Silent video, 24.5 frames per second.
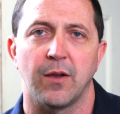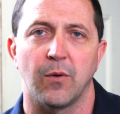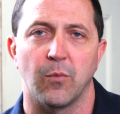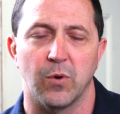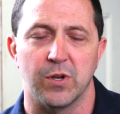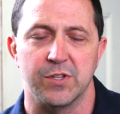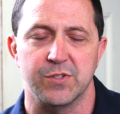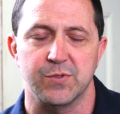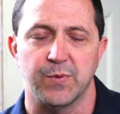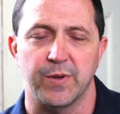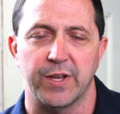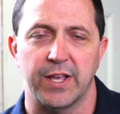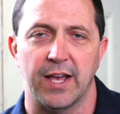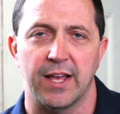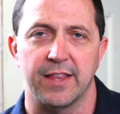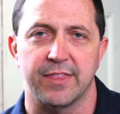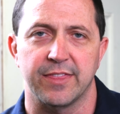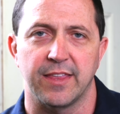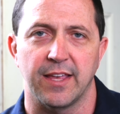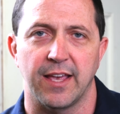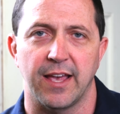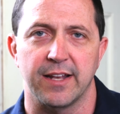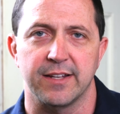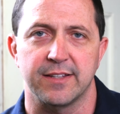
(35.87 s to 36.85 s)
Once we
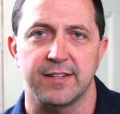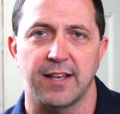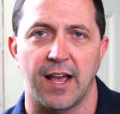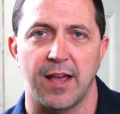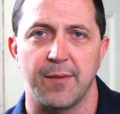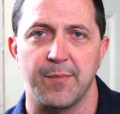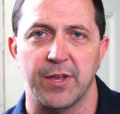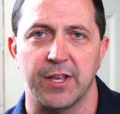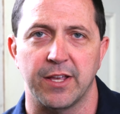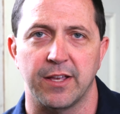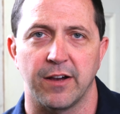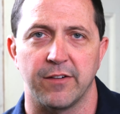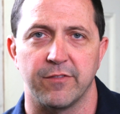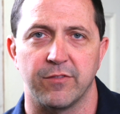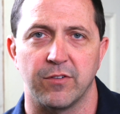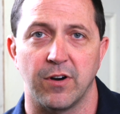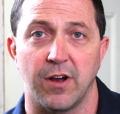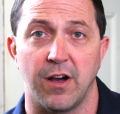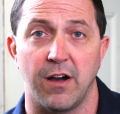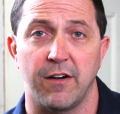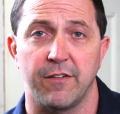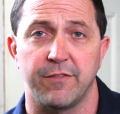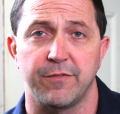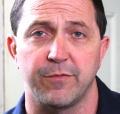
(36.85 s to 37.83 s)
got that timing
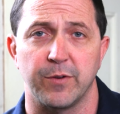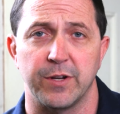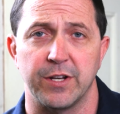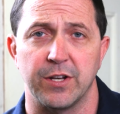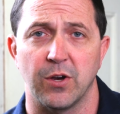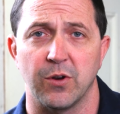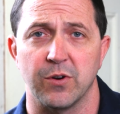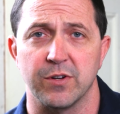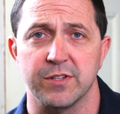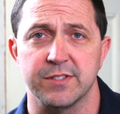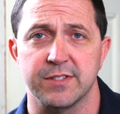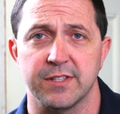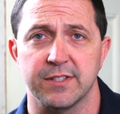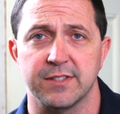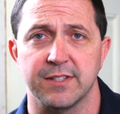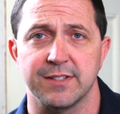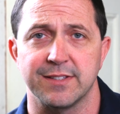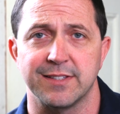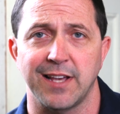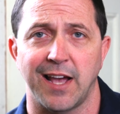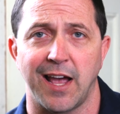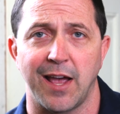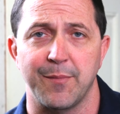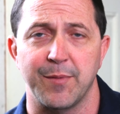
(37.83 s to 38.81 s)
cover off, we noticed that
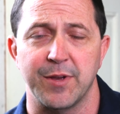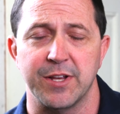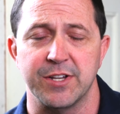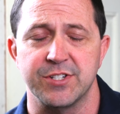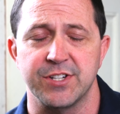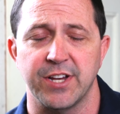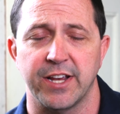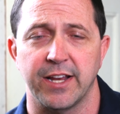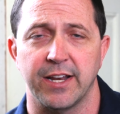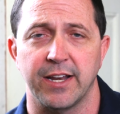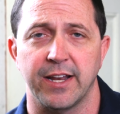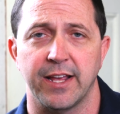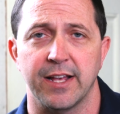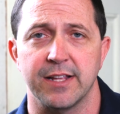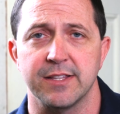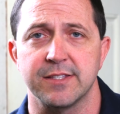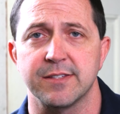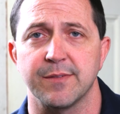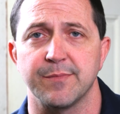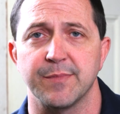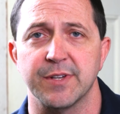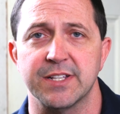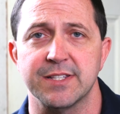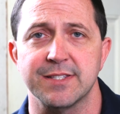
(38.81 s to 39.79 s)
the timing chain had
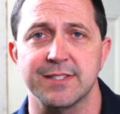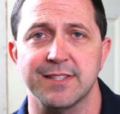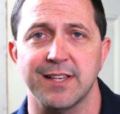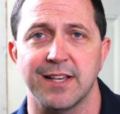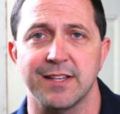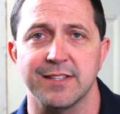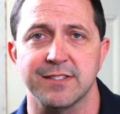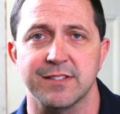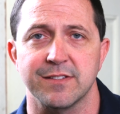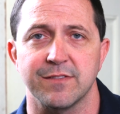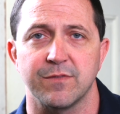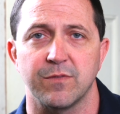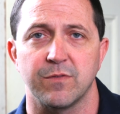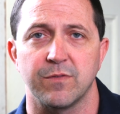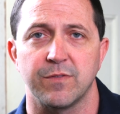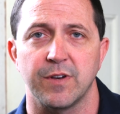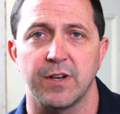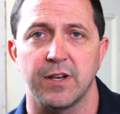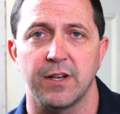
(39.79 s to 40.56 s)
some excessive